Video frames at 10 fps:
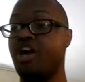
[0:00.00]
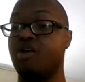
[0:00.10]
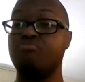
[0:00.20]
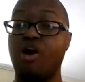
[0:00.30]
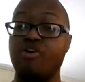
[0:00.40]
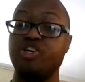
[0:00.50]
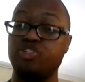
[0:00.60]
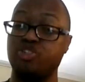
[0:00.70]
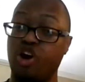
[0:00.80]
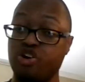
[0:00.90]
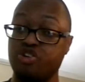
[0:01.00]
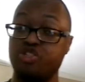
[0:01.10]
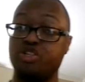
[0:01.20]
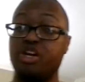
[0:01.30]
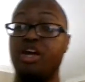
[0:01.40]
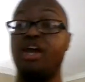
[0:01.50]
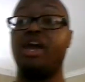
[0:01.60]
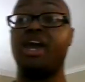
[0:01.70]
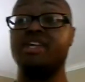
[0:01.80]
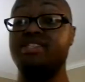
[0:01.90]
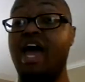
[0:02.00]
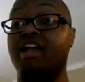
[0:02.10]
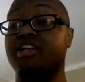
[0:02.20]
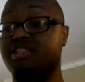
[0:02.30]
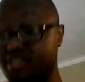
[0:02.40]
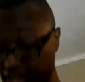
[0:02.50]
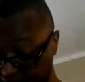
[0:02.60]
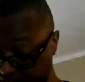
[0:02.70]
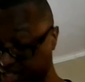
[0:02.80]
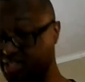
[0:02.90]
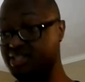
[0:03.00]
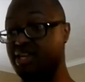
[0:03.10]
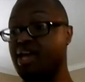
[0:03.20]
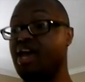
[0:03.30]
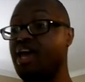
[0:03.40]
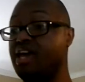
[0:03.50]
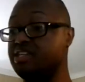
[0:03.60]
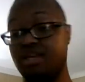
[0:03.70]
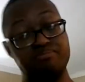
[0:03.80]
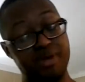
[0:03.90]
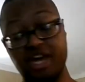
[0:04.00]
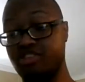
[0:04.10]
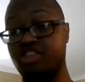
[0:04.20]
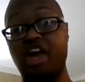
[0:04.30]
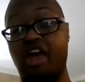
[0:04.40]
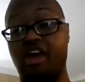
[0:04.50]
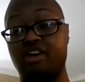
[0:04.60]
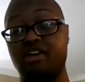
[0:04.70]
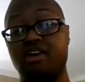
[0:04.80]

L. Murray's Church in Dallas, Texas is a big thing.